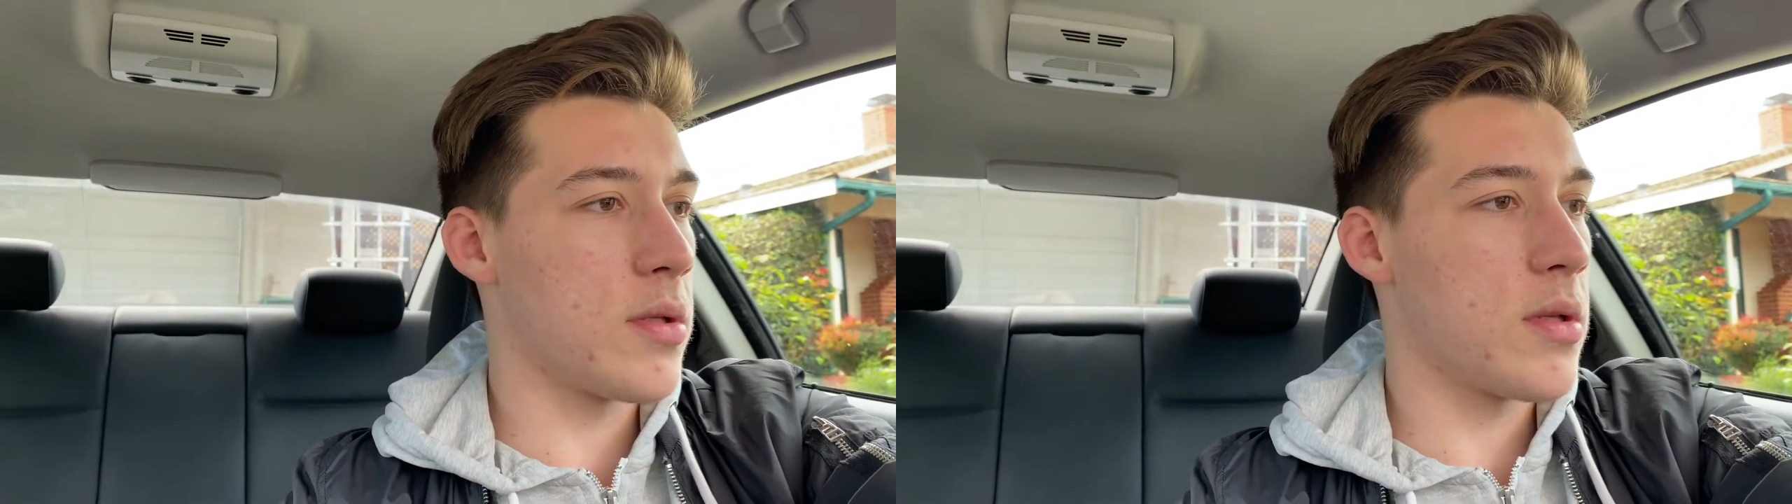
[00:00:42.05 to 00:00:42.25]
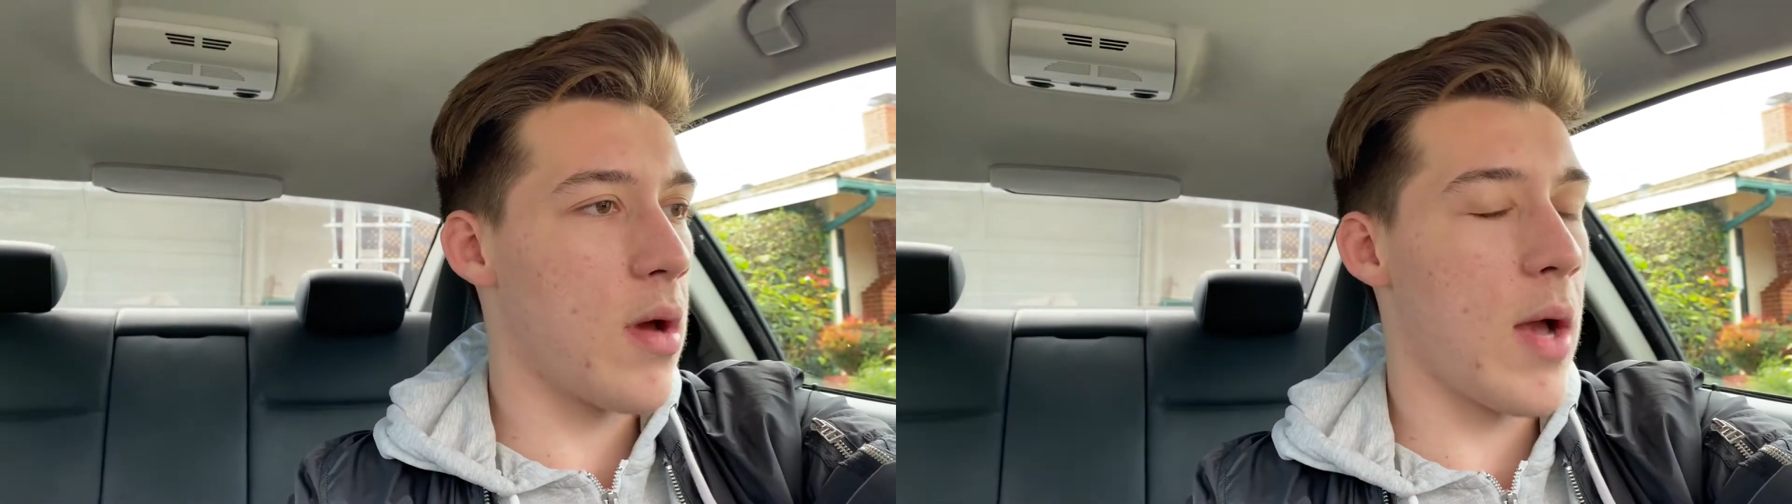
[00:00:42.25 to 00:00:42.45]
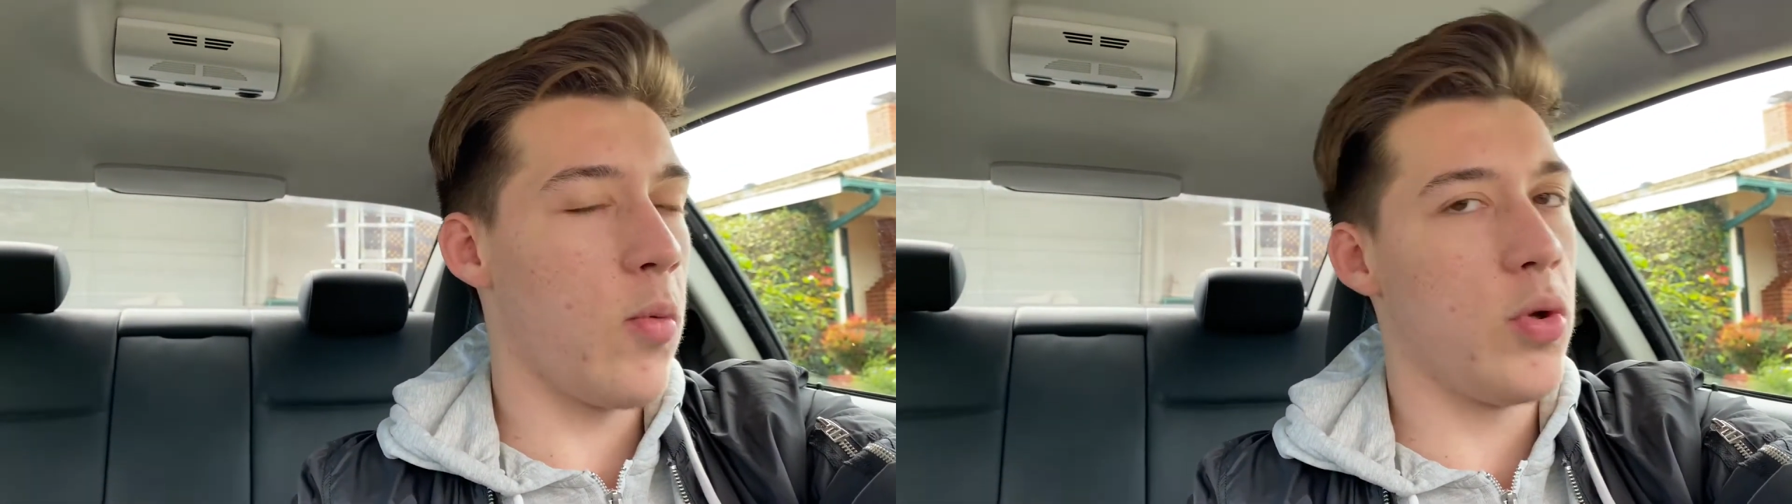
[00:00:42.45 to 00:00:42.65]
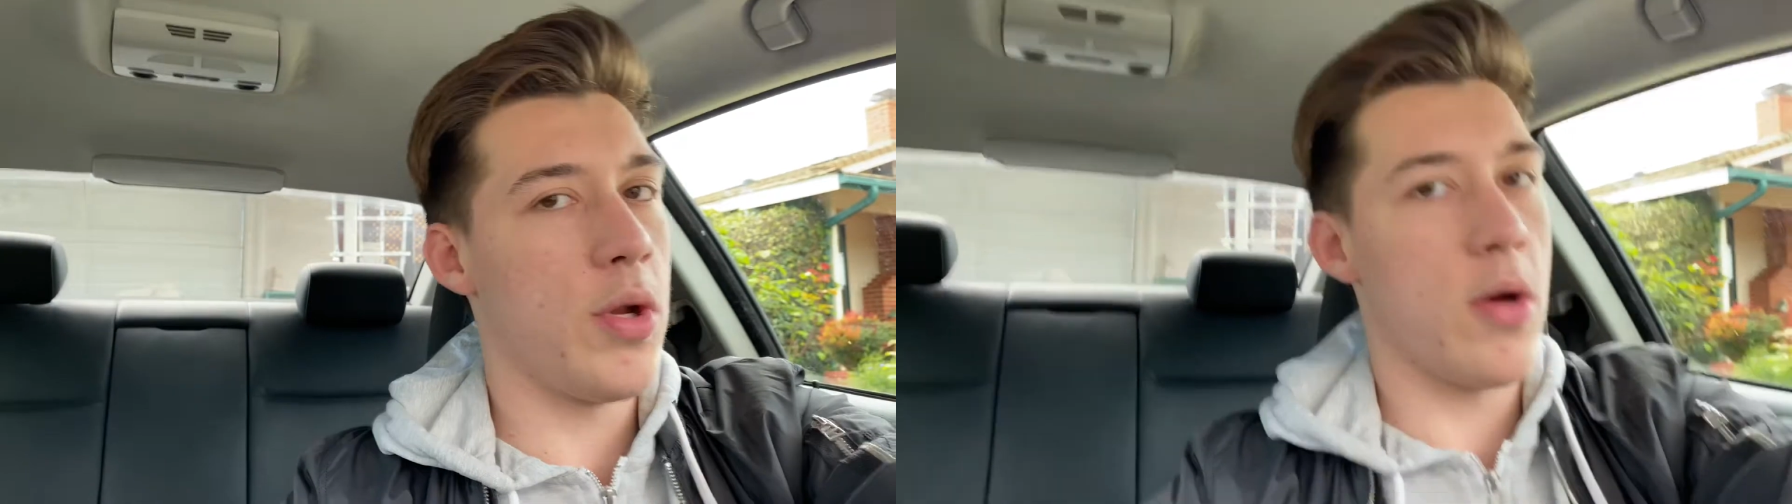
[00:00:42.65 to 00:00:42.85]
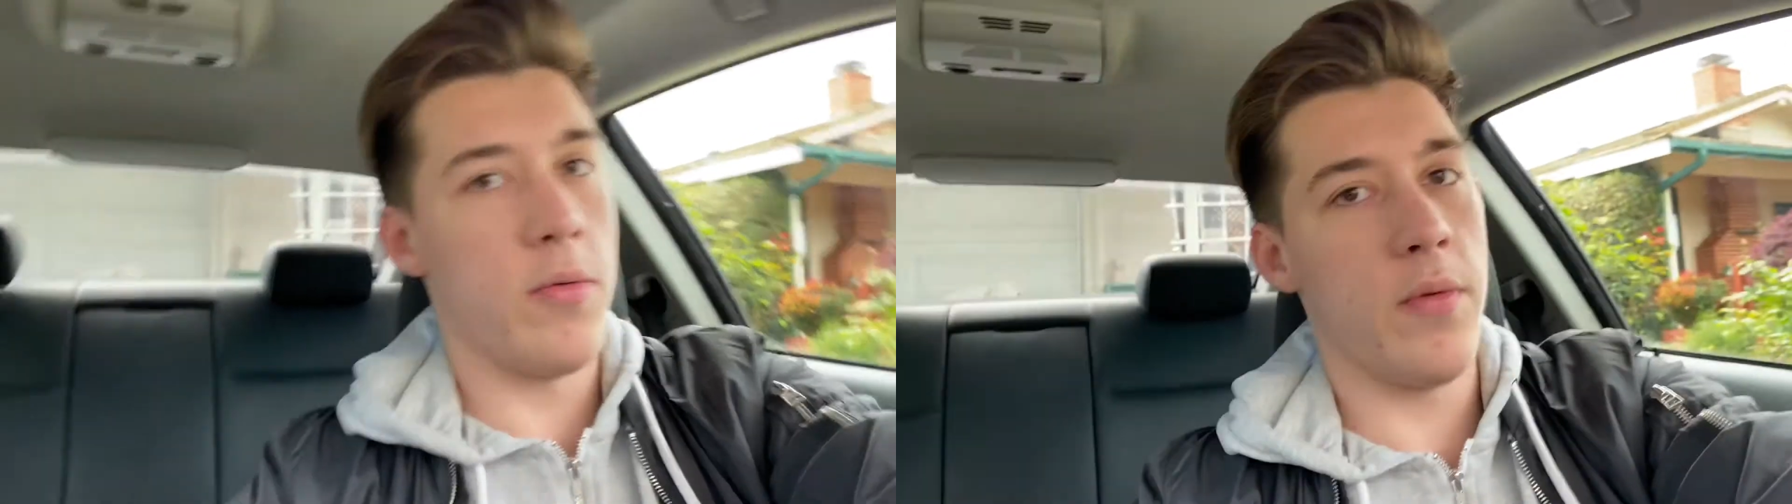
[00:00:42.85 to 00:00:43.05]
so I will
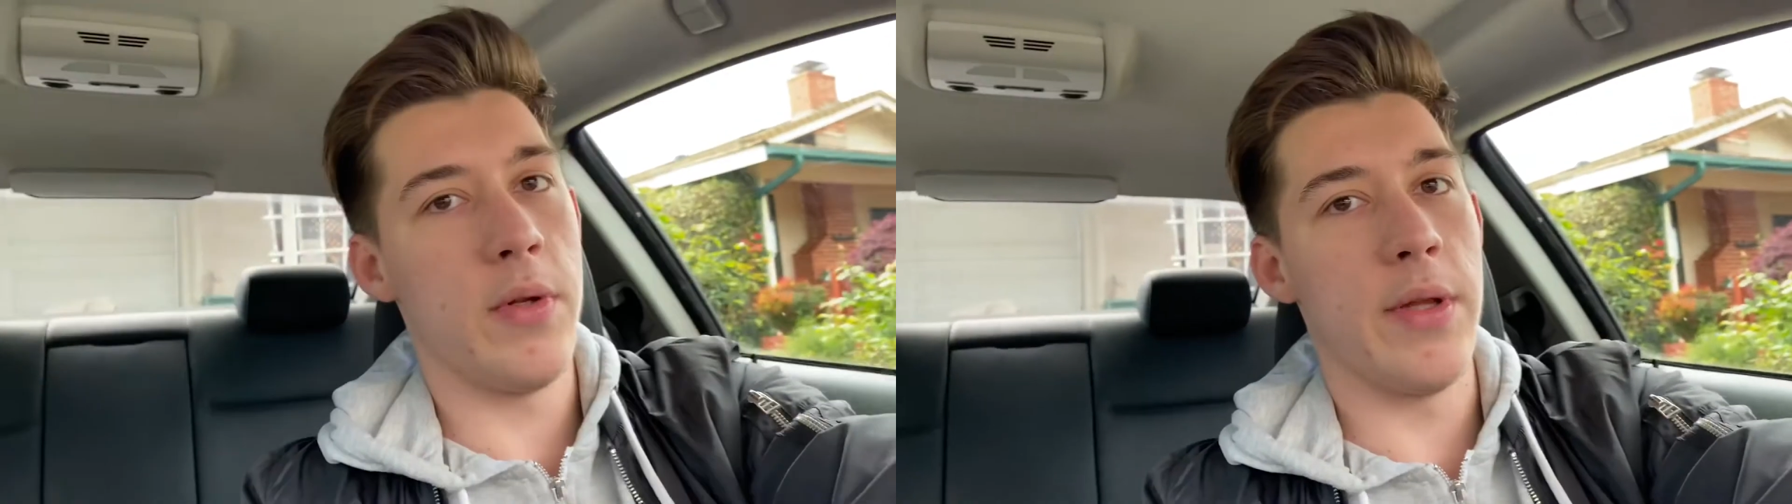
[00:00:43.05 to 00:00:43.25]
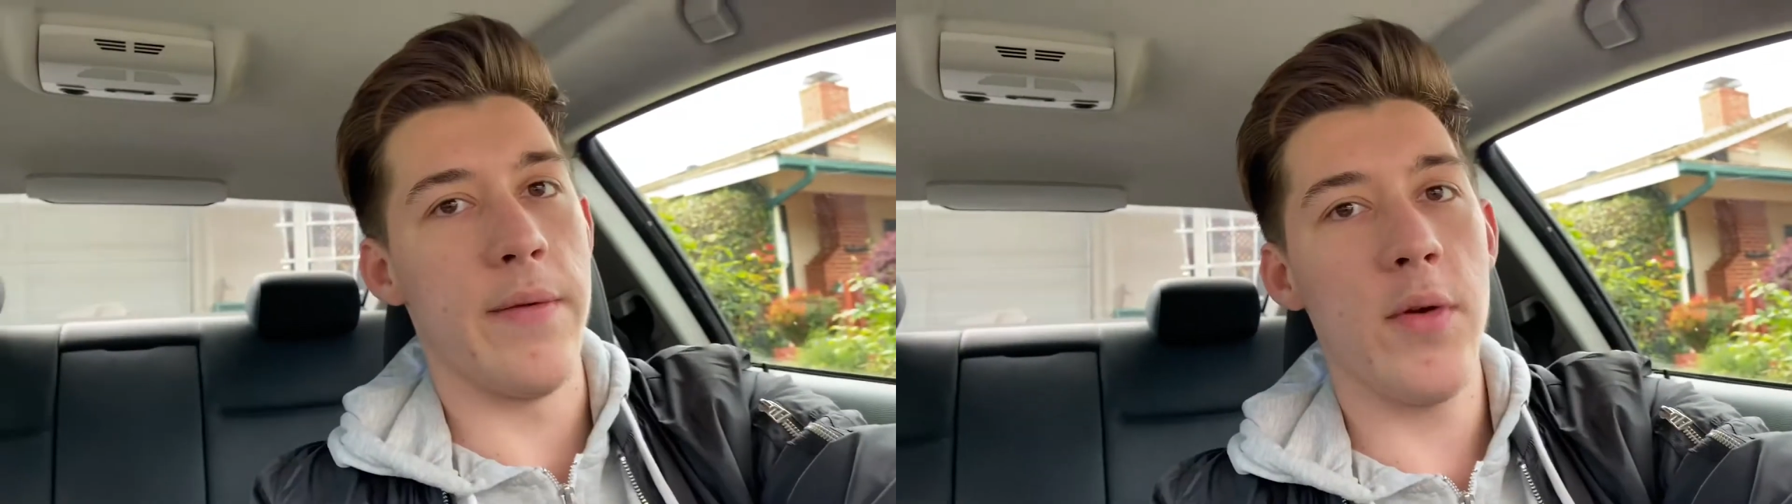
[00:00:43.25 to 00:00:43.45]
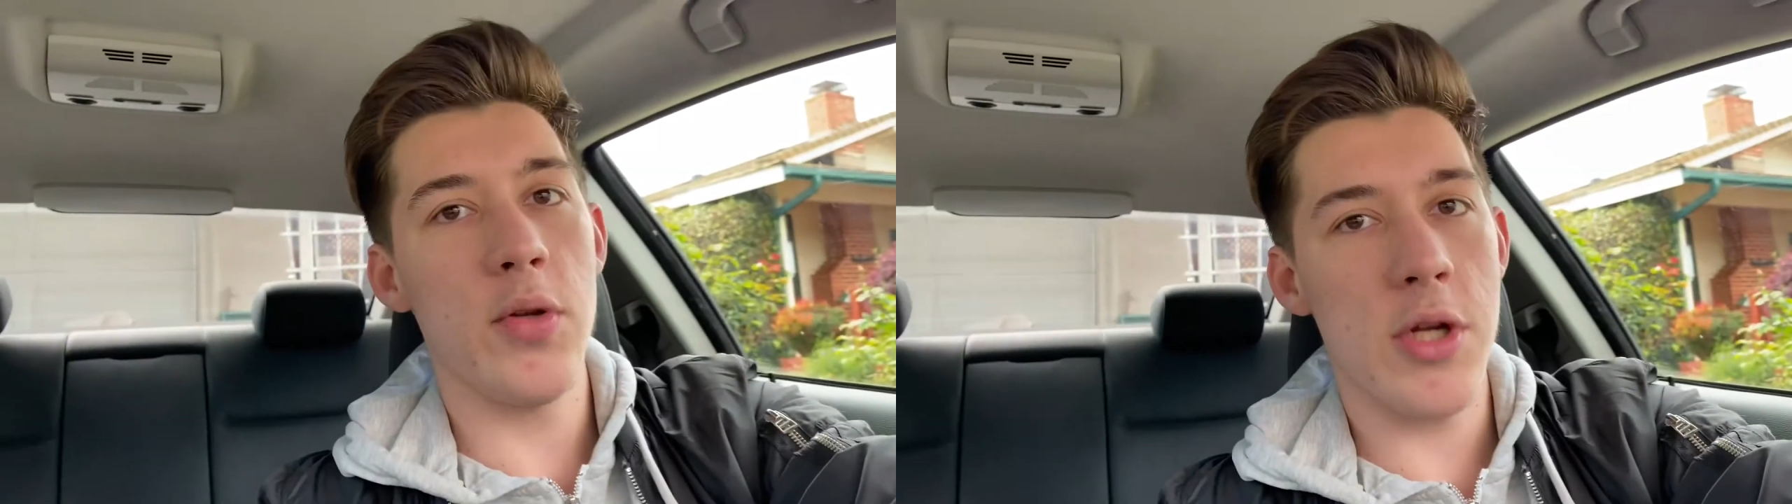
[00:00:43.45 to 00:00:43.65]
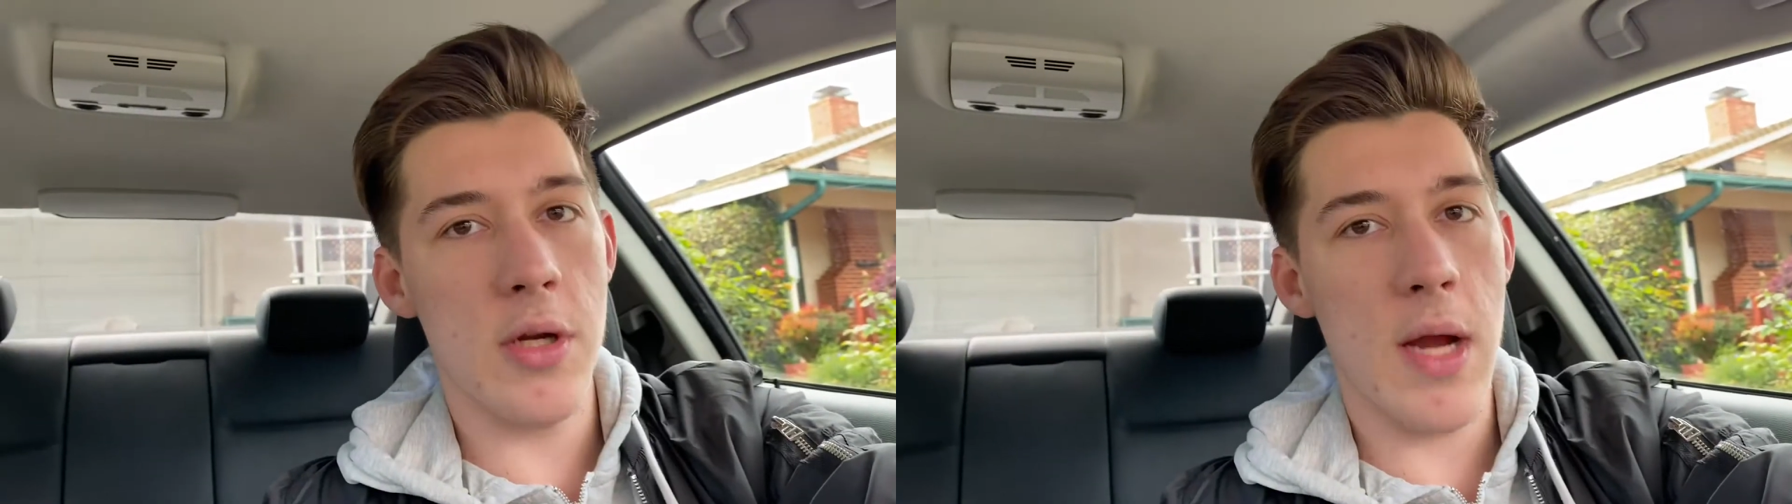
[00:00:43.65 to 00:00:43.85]
know in the future.